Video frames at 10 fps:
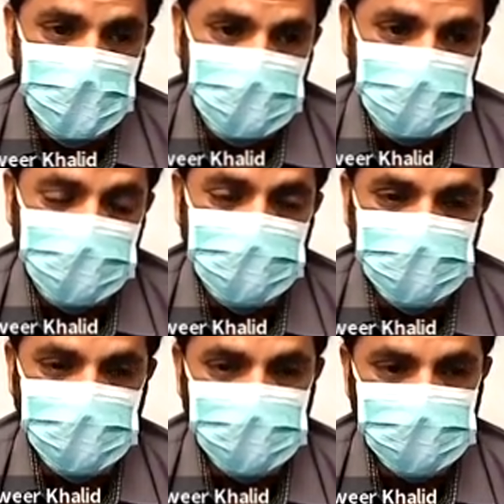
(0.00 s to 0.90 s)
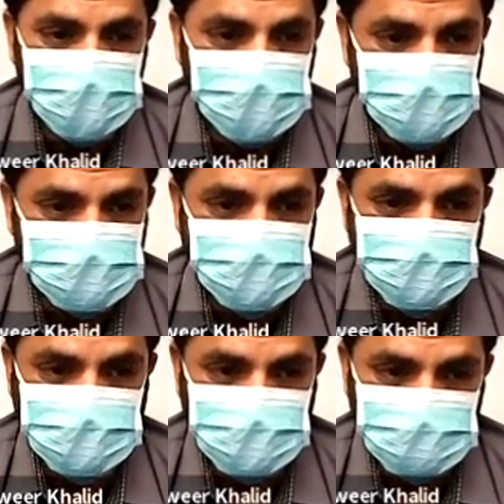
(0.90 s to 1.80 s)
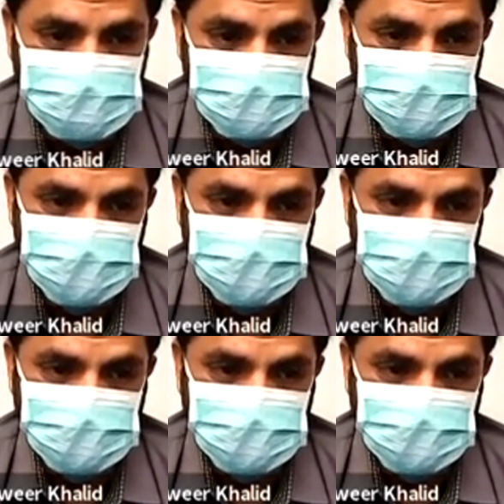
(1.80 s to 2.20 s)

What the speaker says: we divide into some